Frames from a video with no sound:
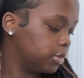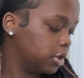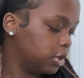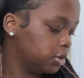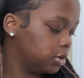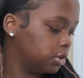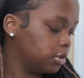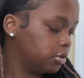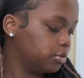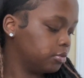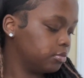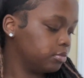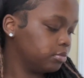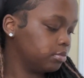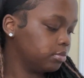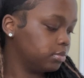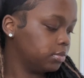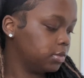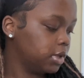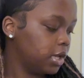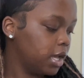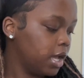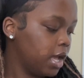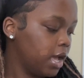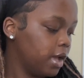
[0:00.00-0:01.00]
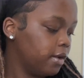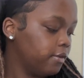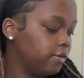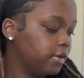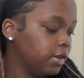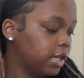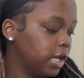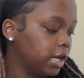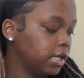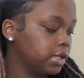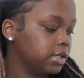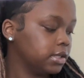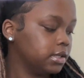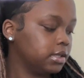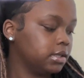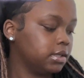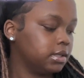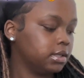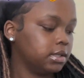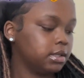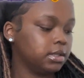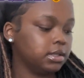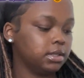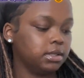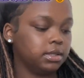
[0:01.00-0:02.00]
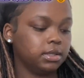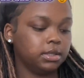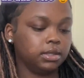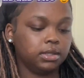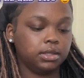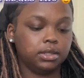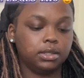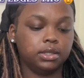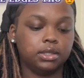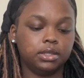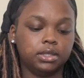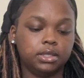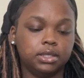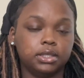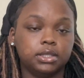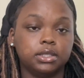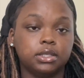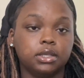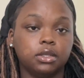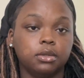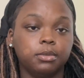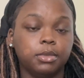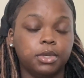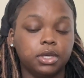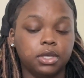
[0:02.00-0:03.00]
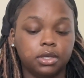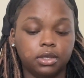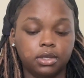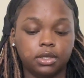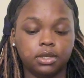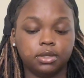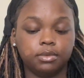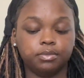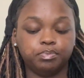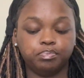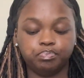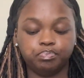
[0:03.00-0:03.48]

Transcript: i feel like it's gonna be good